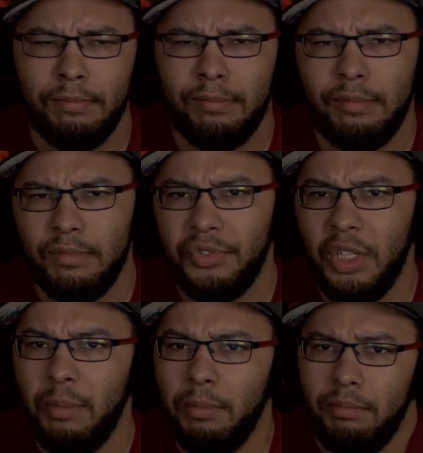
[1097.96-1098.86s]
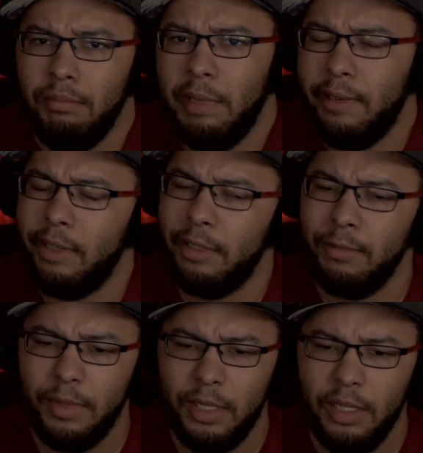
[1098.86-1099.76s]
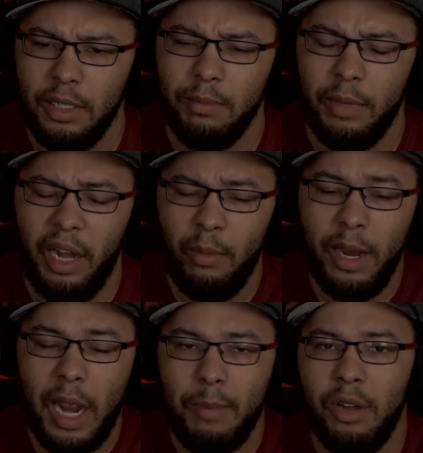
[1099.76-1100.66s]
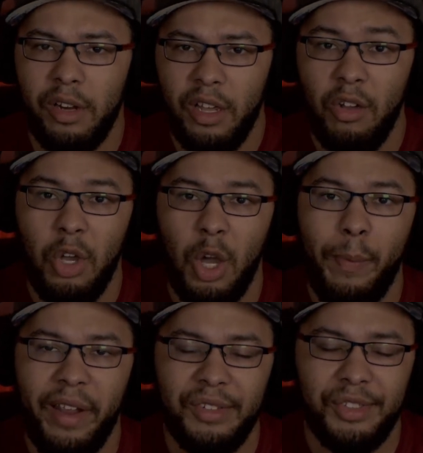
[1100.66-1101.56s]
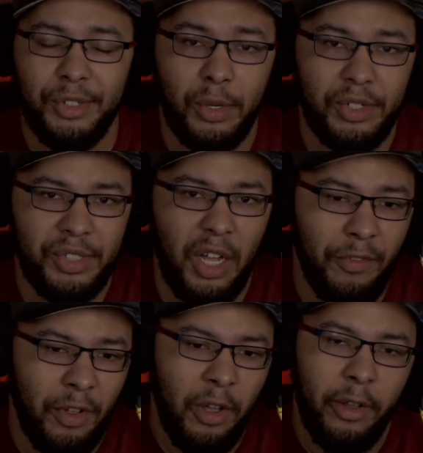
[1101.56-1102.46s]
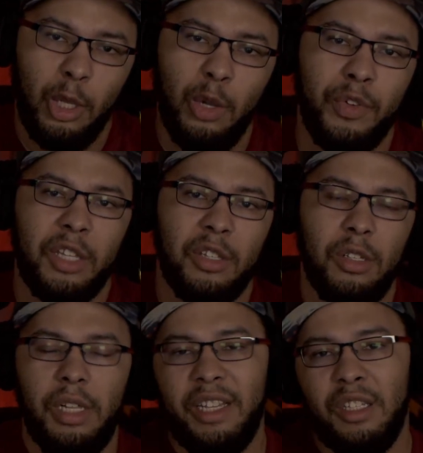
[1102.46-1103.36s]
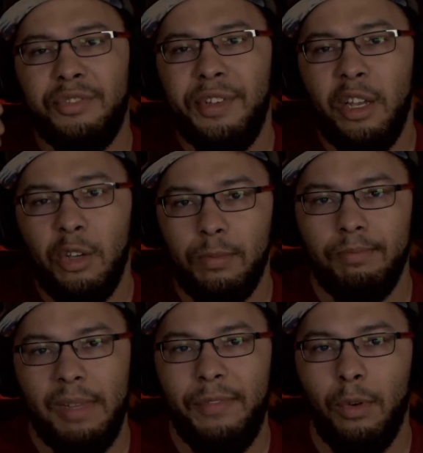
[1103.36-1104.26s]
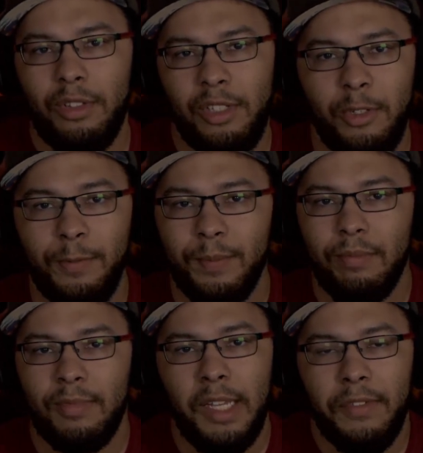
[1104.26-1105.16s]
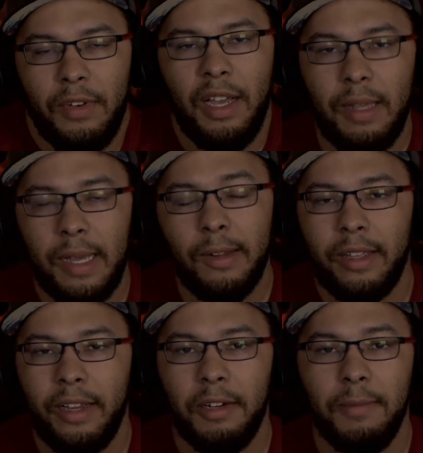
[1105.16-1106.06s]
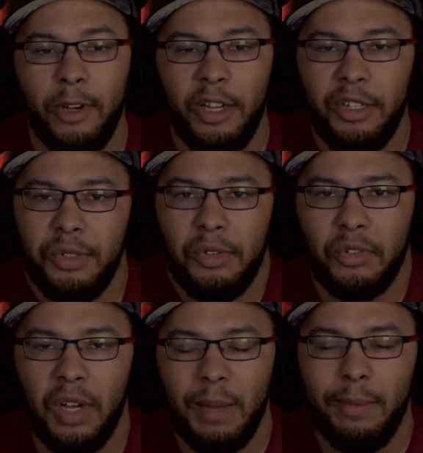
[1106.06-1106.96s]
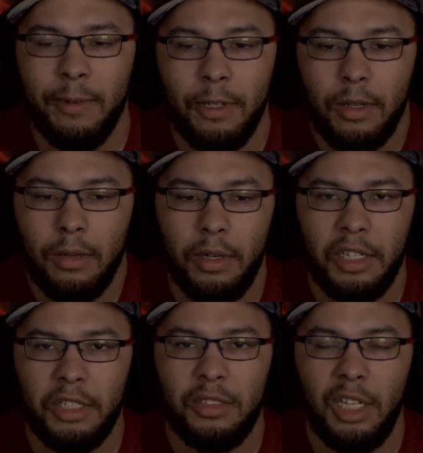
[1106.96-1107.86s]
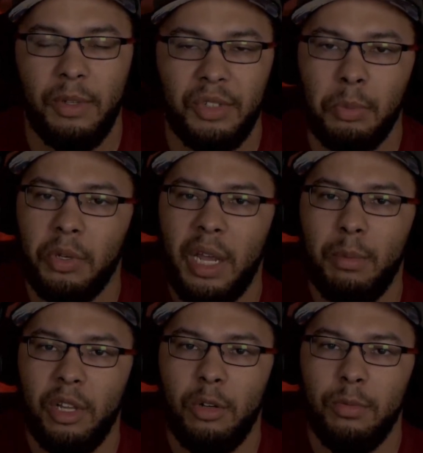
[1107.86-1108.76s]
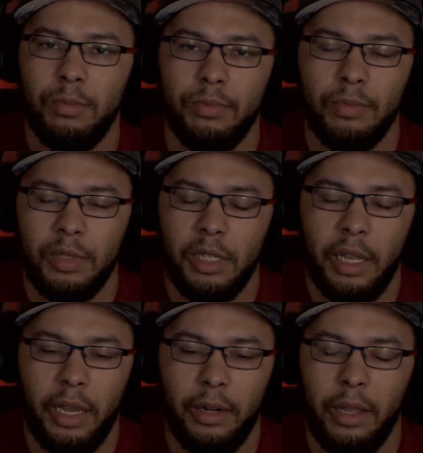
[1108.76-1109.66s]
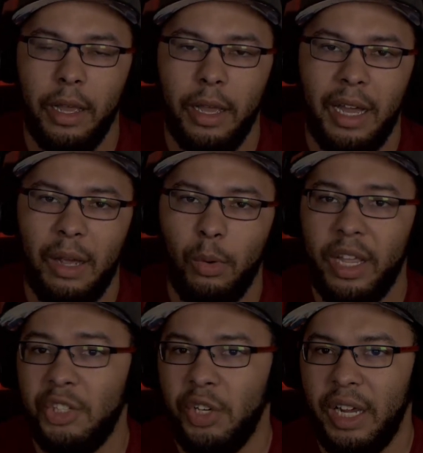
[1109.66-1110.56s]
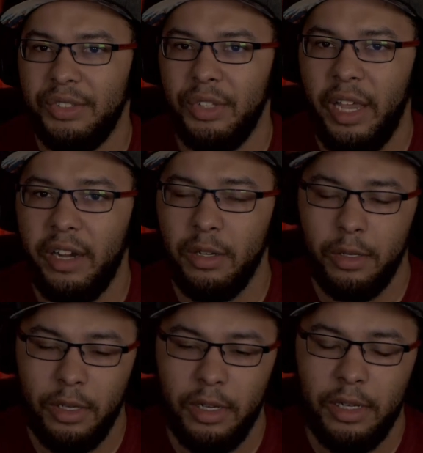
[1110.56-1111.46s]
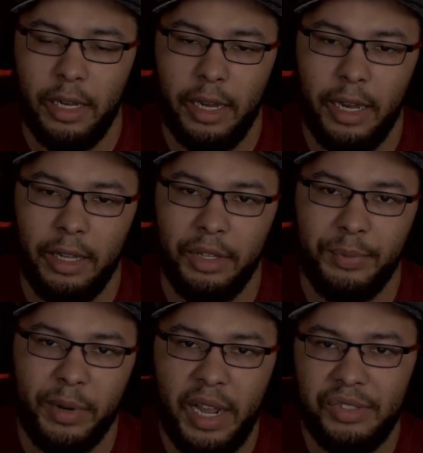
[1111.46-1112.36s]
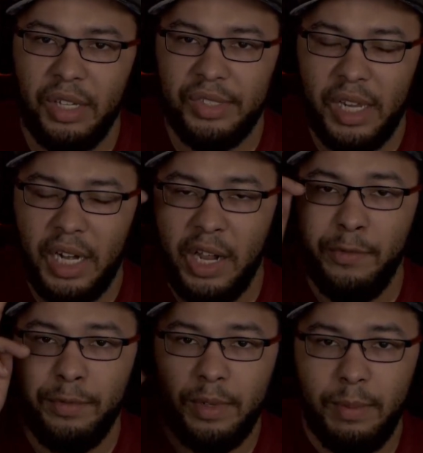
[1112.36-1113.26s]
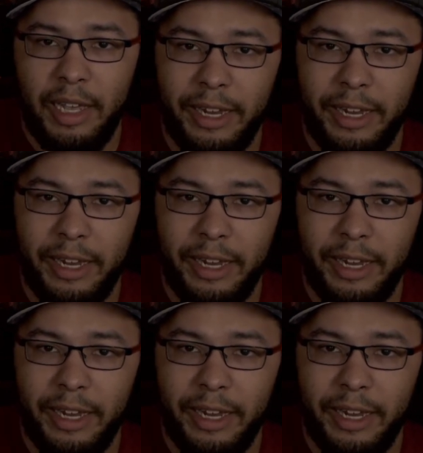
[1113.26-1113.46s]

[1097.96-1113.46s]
something. I don't know. But anyway, I'm going to go. Hope you guys enjoyed yourself. Don't forget to like this video if you want to. If not, I don't care. Or you can subscribe. Or you can just tell me something down below. And uh, I will catch you guys later. And this is Procrastinator signing off. Goodbye.